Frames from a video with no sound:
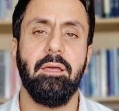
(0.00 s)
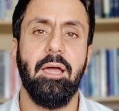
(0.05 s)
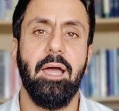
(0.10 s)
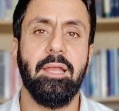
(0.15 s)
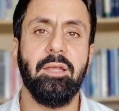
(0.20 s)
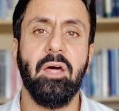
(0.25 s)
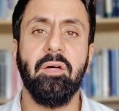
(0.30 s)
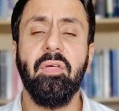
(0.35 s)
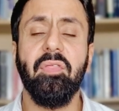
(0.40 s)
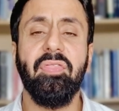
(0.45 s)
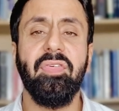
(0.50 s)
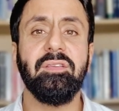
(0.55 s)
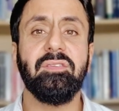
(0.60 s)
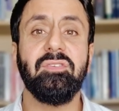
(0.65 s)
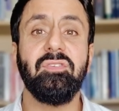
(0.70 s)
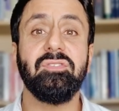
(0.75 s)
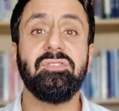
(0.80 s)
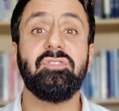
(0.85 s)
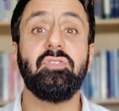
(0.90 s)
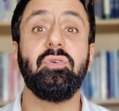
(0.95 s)
Another thing
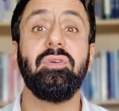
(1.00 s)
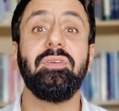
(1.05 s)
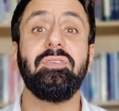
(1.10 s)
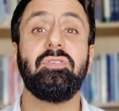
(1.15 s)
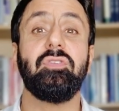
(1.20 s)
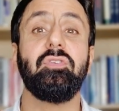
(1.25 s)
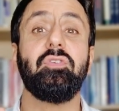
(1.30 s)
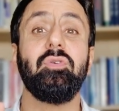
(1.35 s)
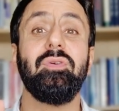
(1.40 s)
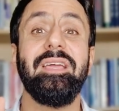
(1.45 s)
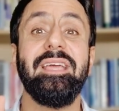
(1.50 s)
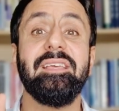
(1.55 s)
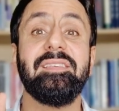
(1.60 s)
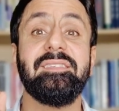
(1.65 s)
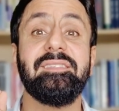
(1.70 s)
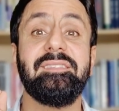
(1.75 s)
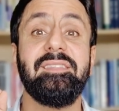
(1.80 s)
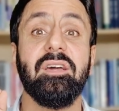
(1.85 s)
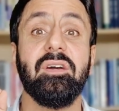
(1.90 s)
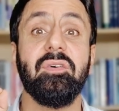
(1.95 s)
to do is to, to do
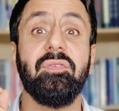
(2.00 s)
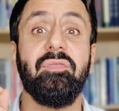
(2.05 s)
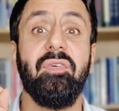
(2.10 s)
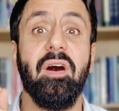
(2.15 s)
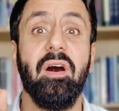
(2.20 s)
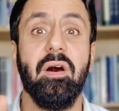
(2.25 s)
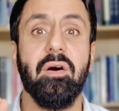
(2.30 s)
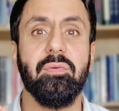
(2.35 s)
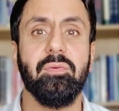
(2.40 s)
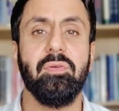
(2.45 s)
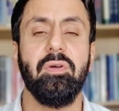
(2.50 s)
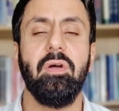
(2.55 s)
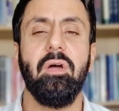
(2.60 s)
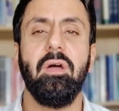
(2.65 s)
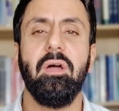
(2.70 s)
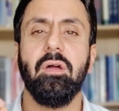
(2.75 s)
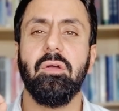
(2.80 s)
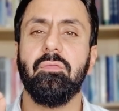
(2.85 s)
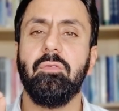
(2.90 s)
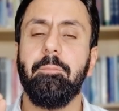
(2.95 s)
istighfar.
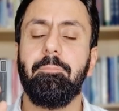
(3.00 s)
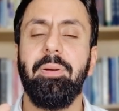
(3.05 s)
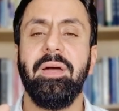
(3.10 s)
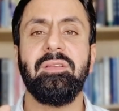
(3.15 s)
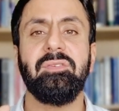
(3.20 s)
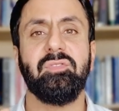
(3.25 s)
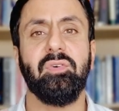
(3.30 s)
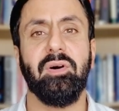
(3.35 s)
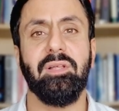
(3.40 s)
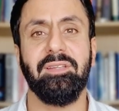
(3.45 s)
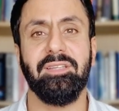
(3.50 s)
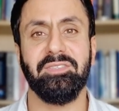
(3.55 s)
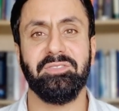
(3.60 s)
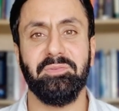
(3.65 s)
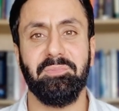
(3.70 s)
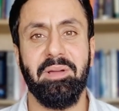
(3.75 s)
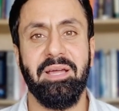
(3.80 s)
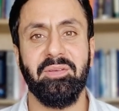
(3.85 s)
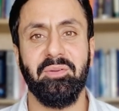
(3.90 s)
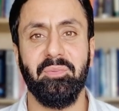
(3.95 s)
Repent to Allah
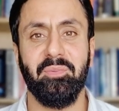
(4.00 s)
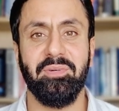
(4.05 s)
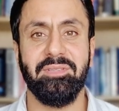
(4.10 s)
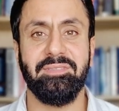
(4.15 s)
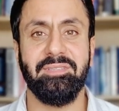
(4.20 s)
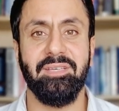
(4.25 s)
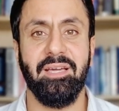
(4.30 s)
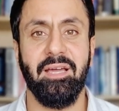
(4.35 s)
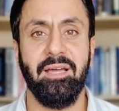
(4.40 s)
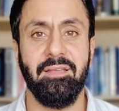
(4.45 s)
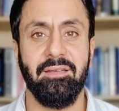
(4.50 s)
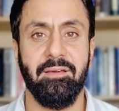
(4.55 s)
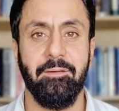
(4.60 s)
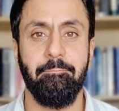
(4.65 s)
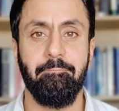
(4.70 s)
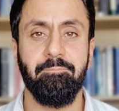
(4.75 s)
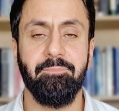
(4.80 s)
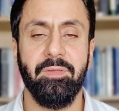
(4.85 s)
subhanahu wa ta'ala.